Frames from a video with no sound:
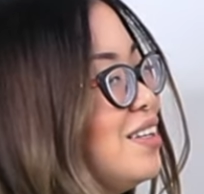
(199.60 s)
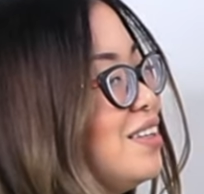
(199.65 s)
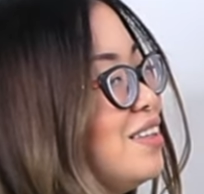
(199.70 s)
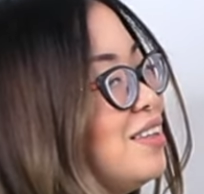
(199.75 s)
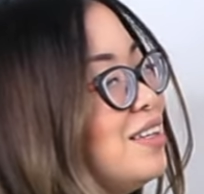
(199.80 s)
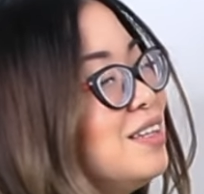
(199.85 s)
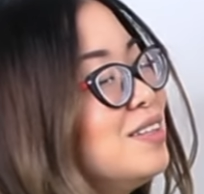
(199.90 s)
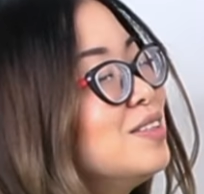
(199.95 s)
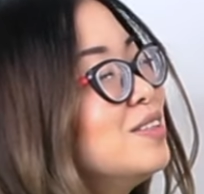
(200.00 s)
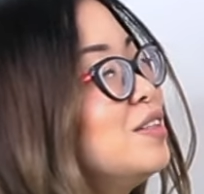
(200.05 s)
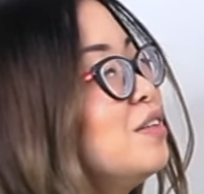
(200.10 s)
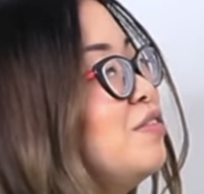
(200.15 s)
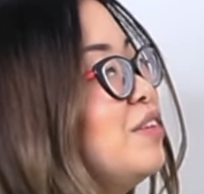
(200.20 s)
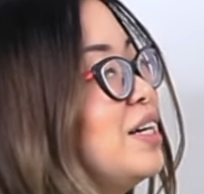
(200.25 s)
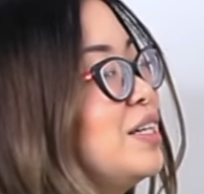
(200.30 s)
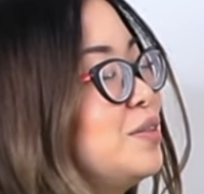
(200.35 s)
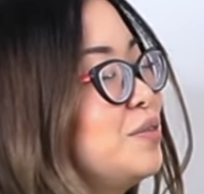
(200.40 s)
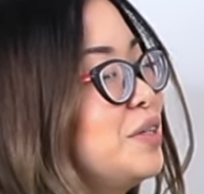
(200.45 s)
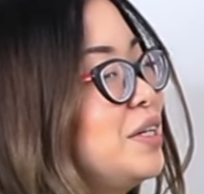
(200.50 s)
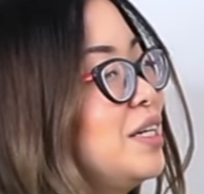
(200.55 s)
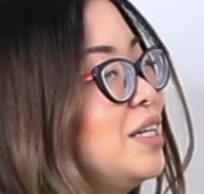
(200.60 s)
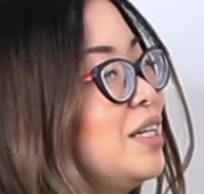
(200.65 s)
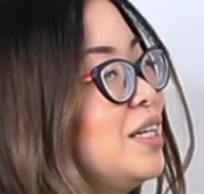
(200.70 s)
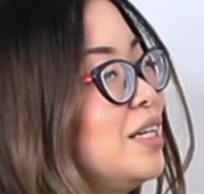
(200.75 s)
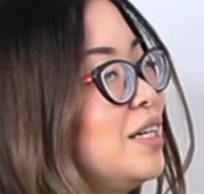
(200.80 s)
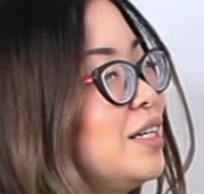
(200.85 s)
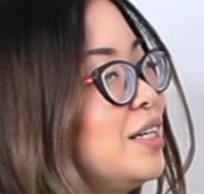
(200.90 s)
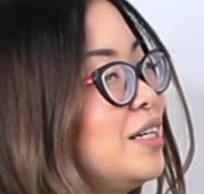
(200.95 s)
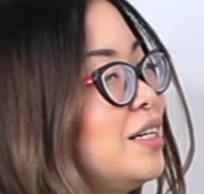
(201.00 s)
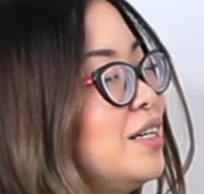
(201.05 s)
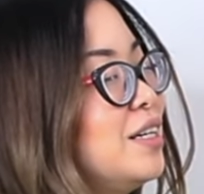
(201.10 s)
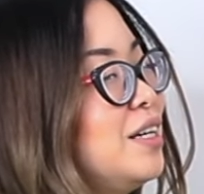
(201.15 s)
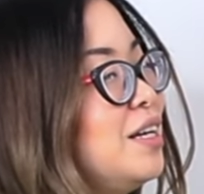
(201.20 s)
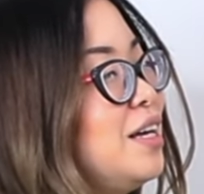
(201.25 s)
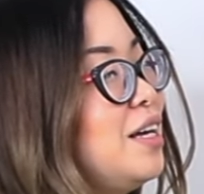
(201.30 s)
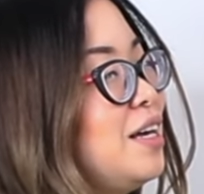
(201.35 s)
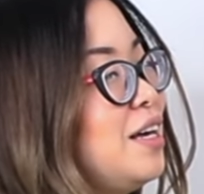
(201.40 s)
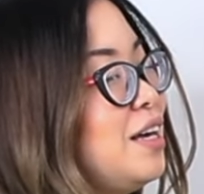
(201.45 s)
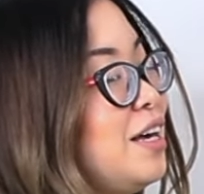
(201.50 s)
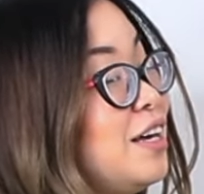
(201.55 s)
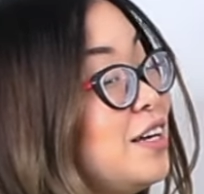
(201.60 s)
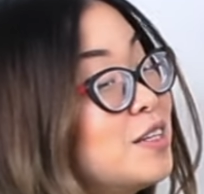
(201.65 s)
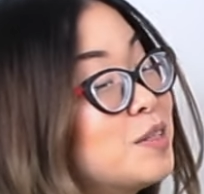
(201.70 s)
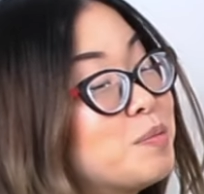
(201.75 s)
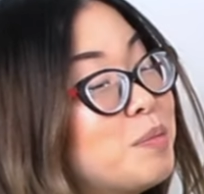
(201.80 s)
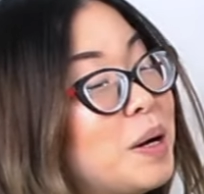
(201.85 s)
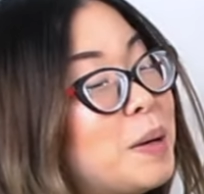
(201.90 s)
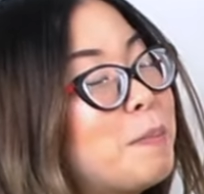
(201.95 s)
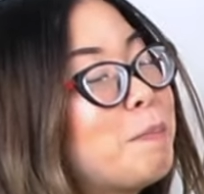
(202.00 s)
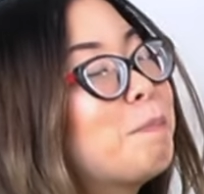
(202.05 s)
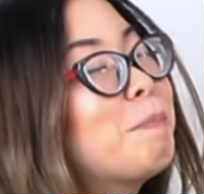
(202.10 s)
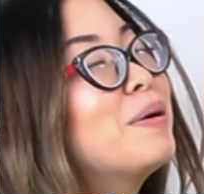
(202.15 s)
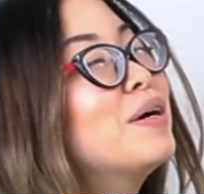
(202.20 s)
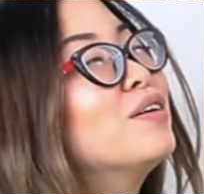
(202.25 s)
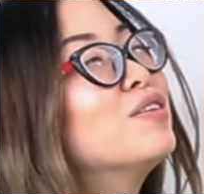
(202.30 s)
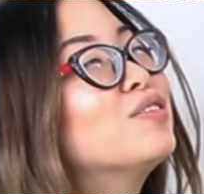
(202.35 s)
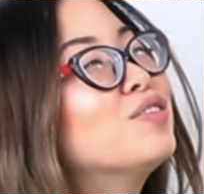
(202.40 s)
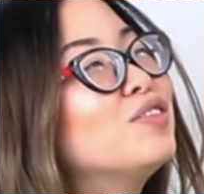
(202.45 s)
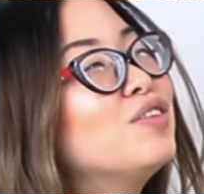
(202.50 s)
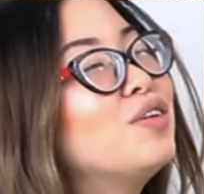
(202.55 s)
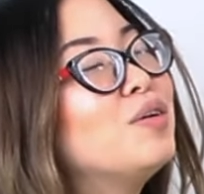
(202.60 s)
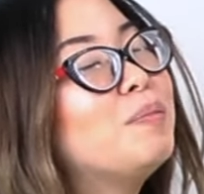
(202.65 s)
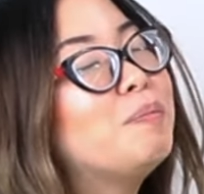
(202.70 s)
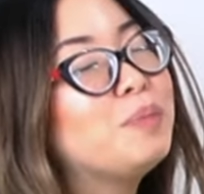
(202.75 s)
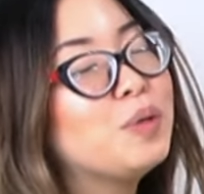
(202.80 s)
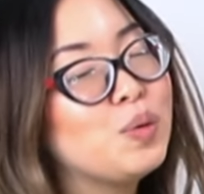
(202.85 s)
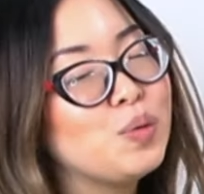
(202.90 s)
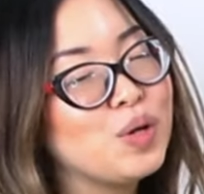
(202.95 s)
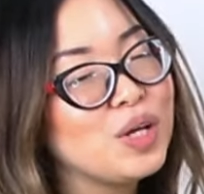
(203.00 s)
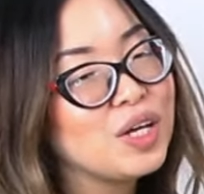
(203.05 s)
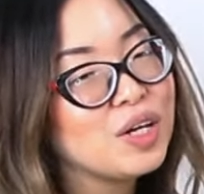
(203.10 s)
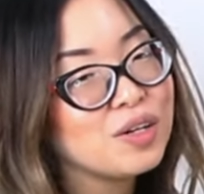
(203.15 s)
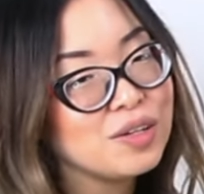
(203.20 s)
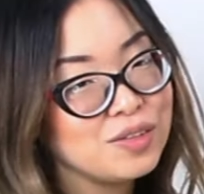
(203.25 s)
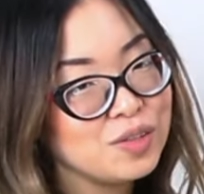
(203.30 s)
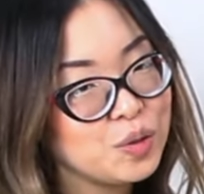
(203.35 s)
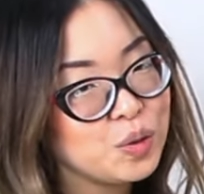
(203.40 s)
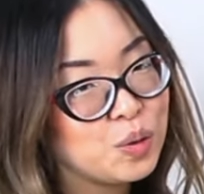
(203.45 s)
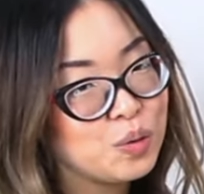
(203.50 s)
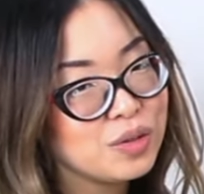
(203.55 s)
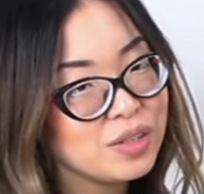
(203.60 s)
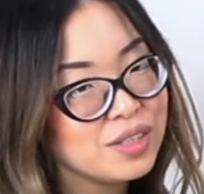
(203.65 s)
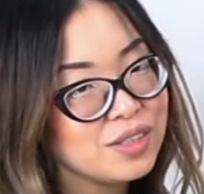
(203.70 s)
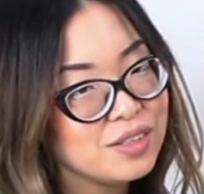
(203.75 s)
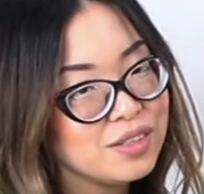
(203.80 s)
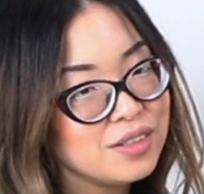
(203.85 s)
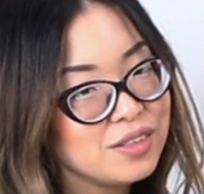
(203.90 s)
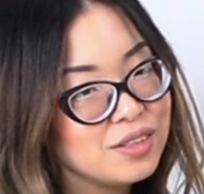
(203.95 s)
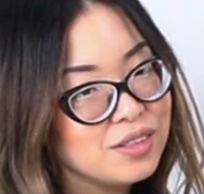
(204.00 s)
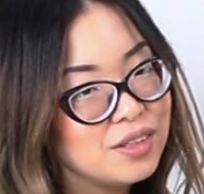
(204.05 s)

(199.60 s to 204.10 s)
this device right here is my personal beauty consultant.